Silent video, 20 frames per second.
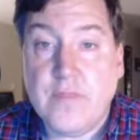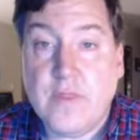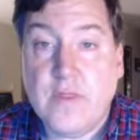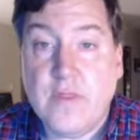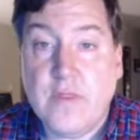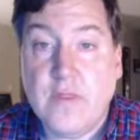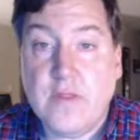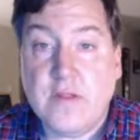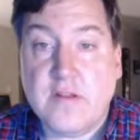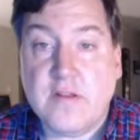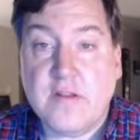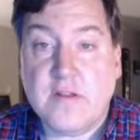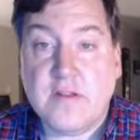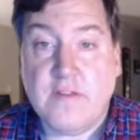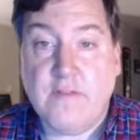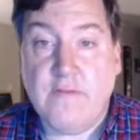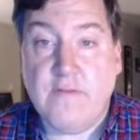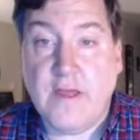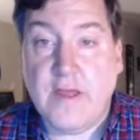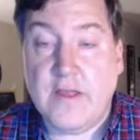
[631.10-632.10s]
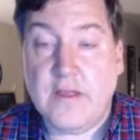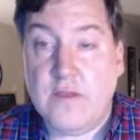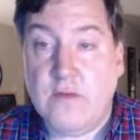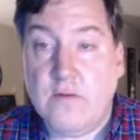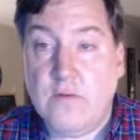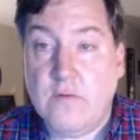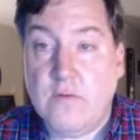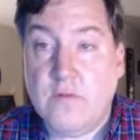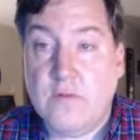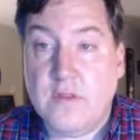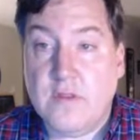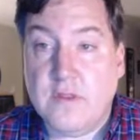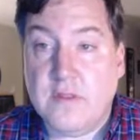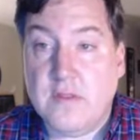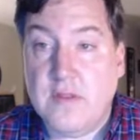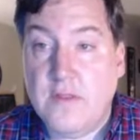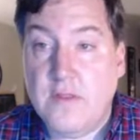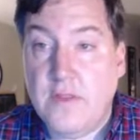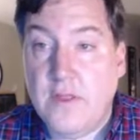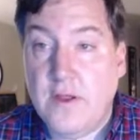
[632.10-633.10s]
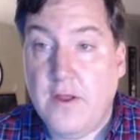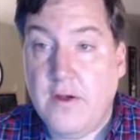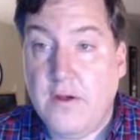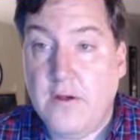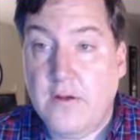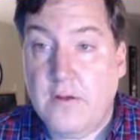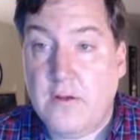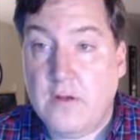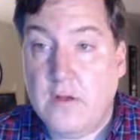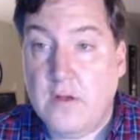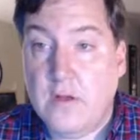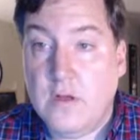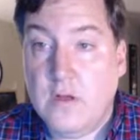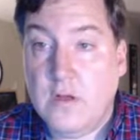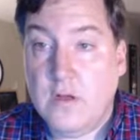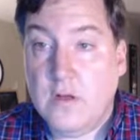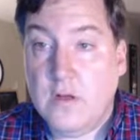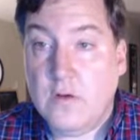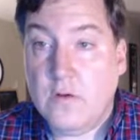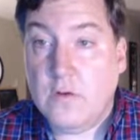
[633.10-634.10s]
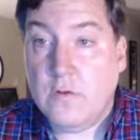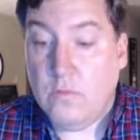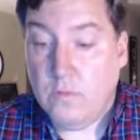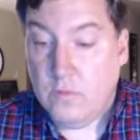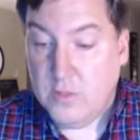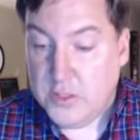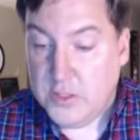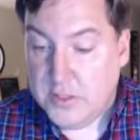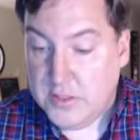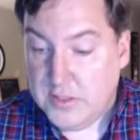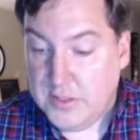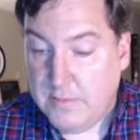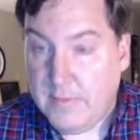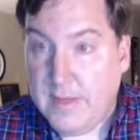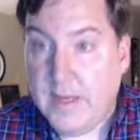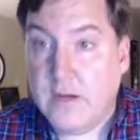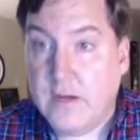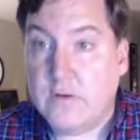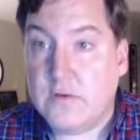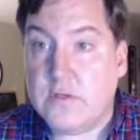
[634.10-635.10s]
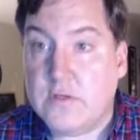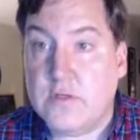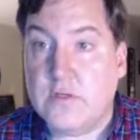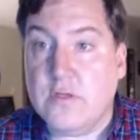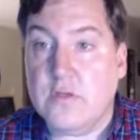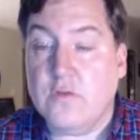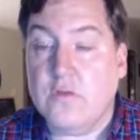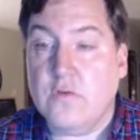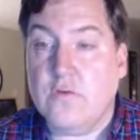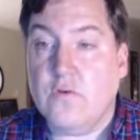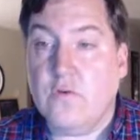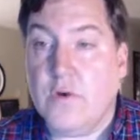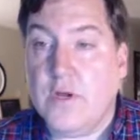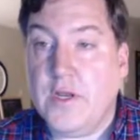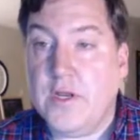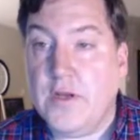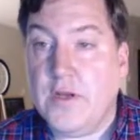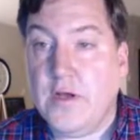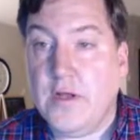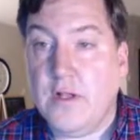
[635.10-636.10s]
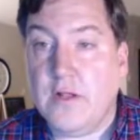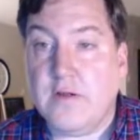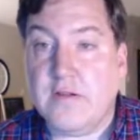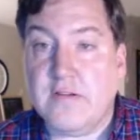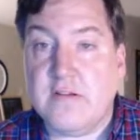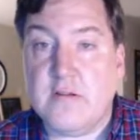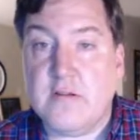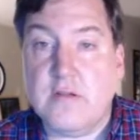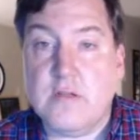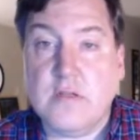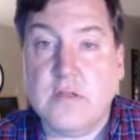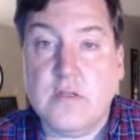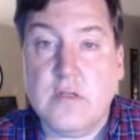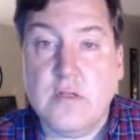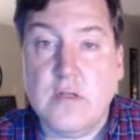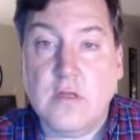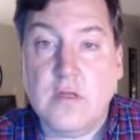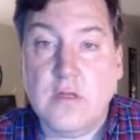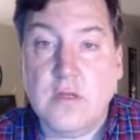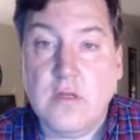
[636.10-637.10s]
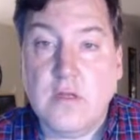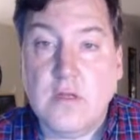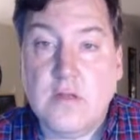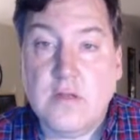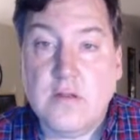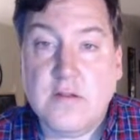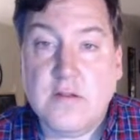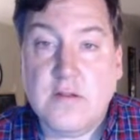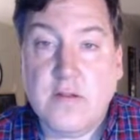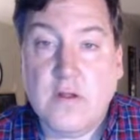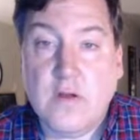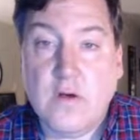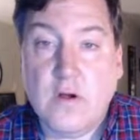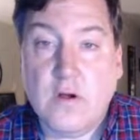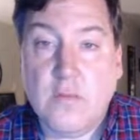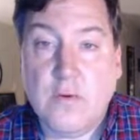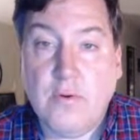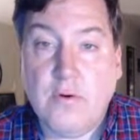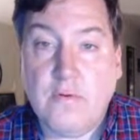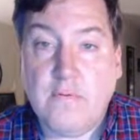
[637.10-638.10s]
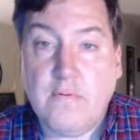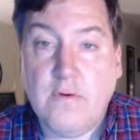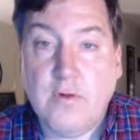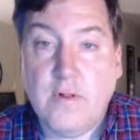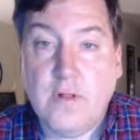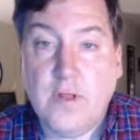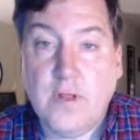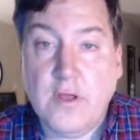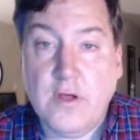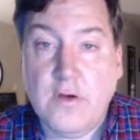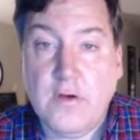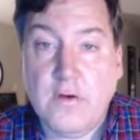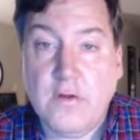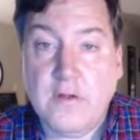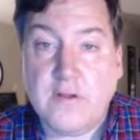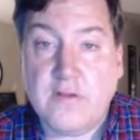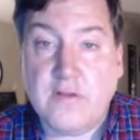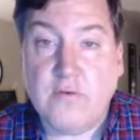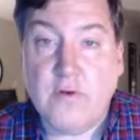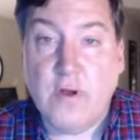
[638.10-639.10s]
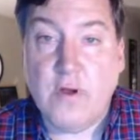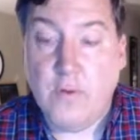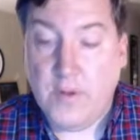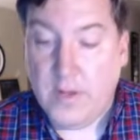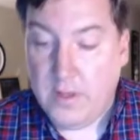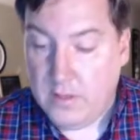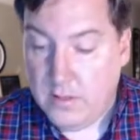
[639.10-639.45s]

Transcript: this is the value that's in there, which is about $20. So our portfolio is growing.